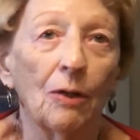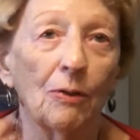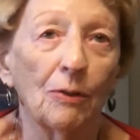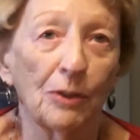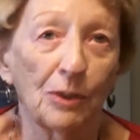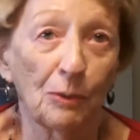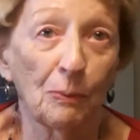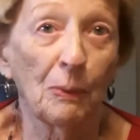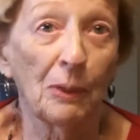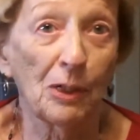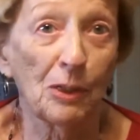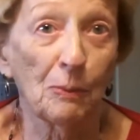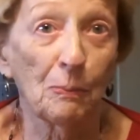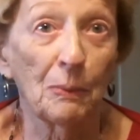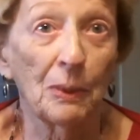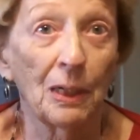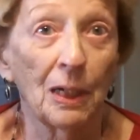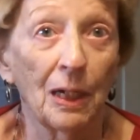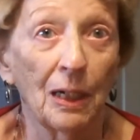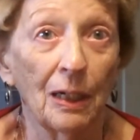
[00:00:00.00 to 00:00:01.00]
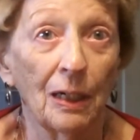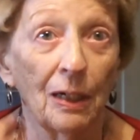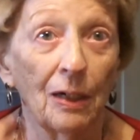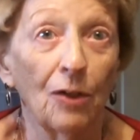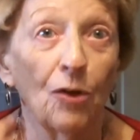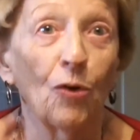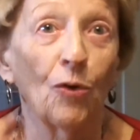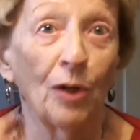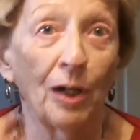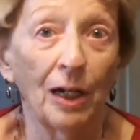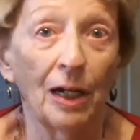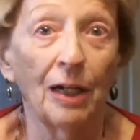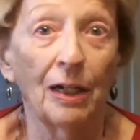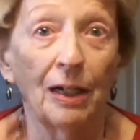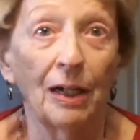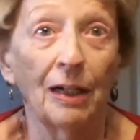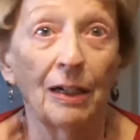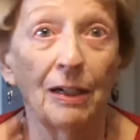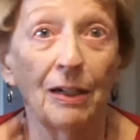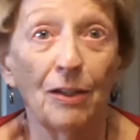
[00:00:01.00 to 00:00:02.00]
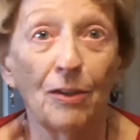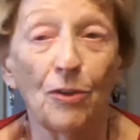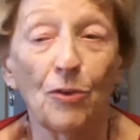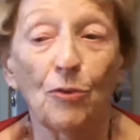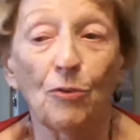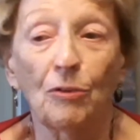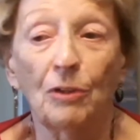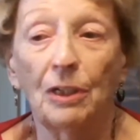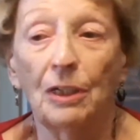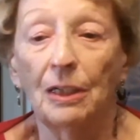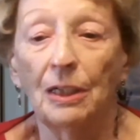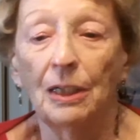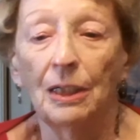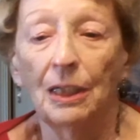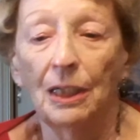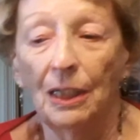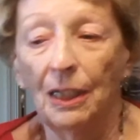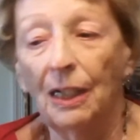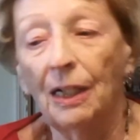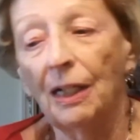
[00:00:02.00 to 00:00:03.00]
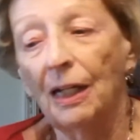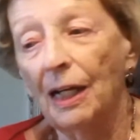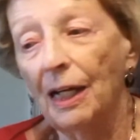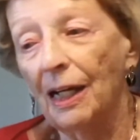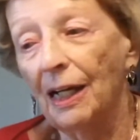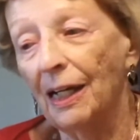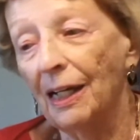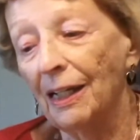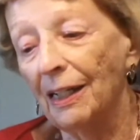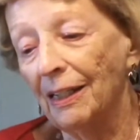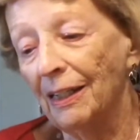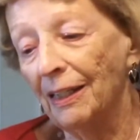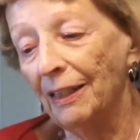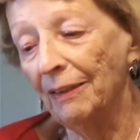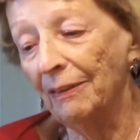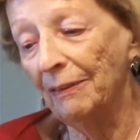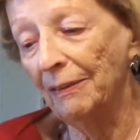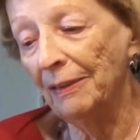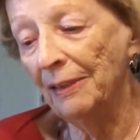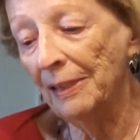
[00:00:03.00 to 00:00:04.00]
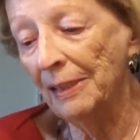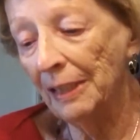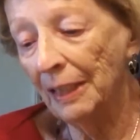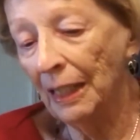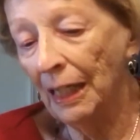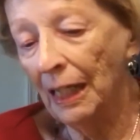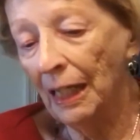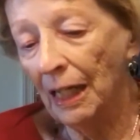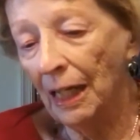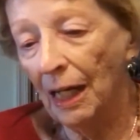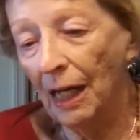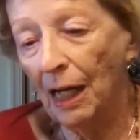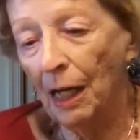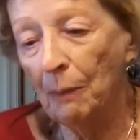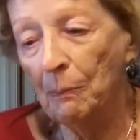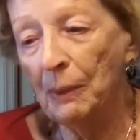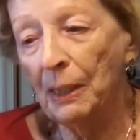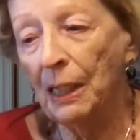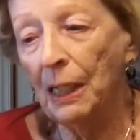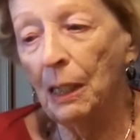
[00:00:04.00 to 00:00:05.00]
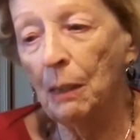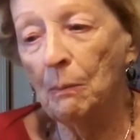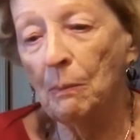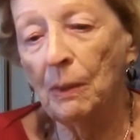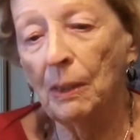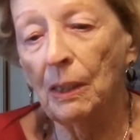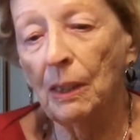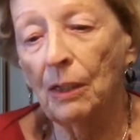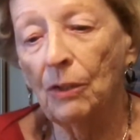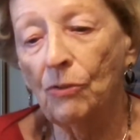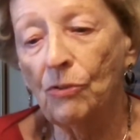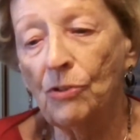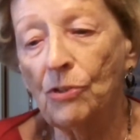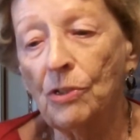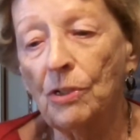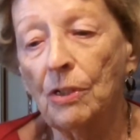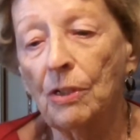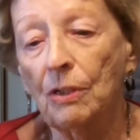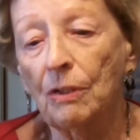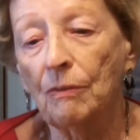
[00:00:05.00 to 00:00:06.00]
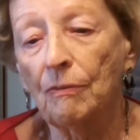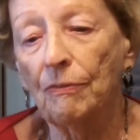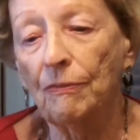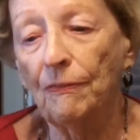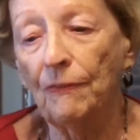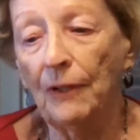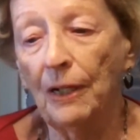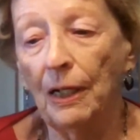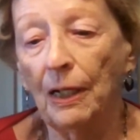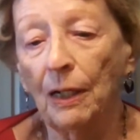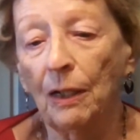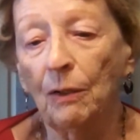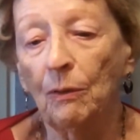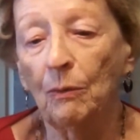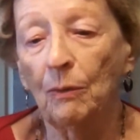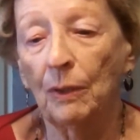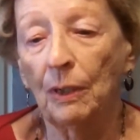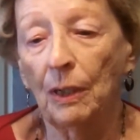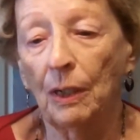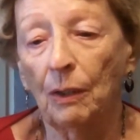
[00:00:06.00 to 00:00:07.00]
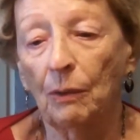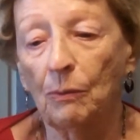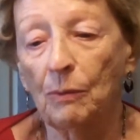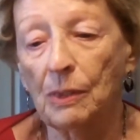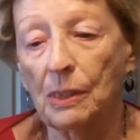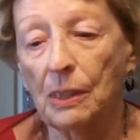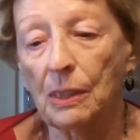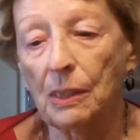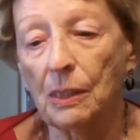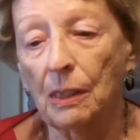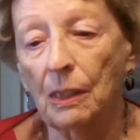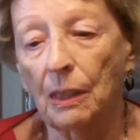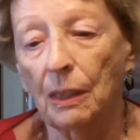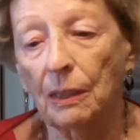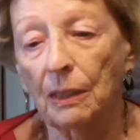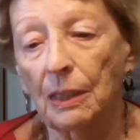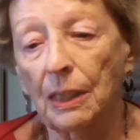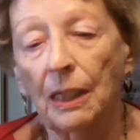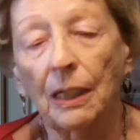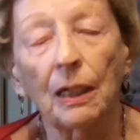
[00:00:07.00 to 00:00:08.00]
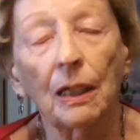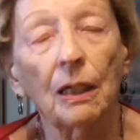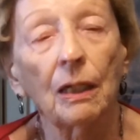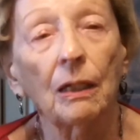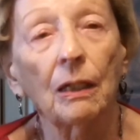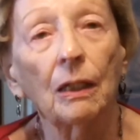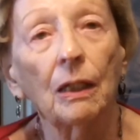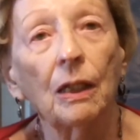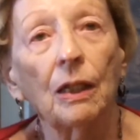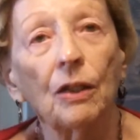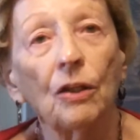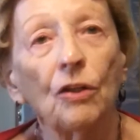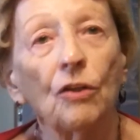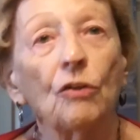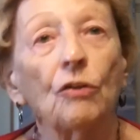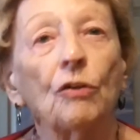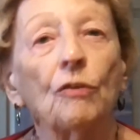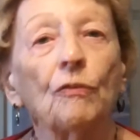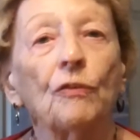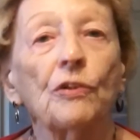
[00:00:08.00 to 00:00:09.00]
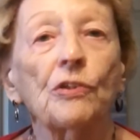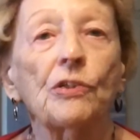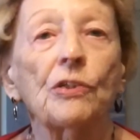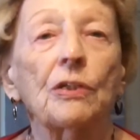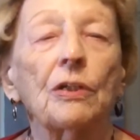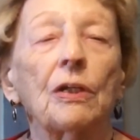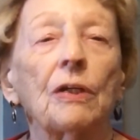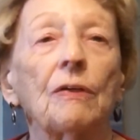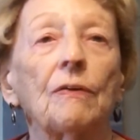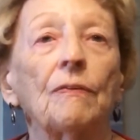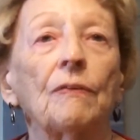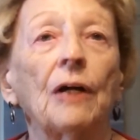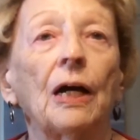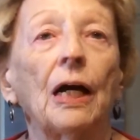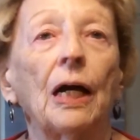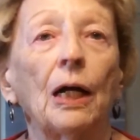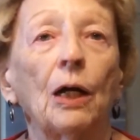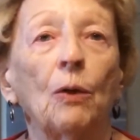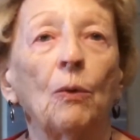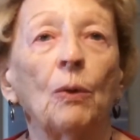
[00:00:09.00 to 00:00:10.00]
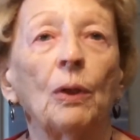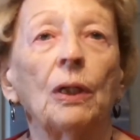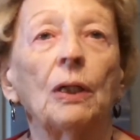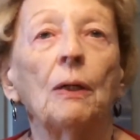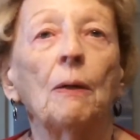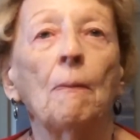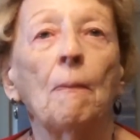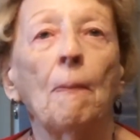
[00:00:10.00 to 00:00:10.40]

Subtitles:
which makes me going on 93. And I became interested in flying when I was attending the University of Iowa,